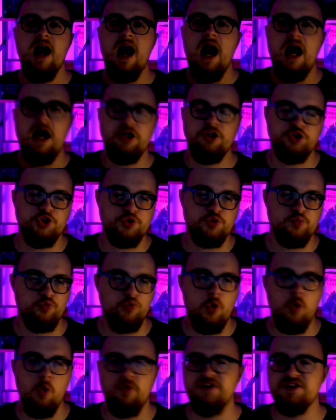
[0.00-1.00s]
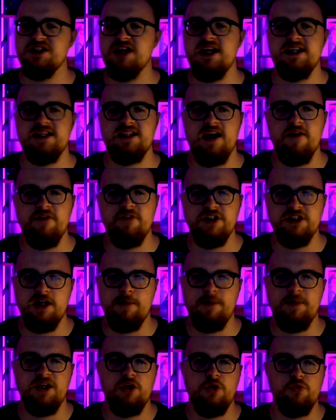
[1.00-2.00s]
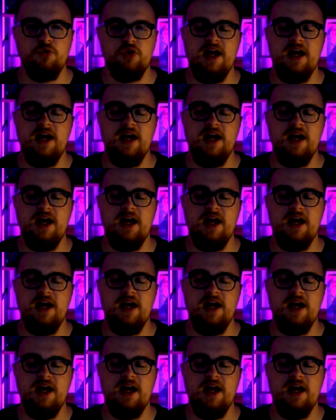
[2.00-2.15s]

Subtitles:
I'll just roll the dice every time I use it.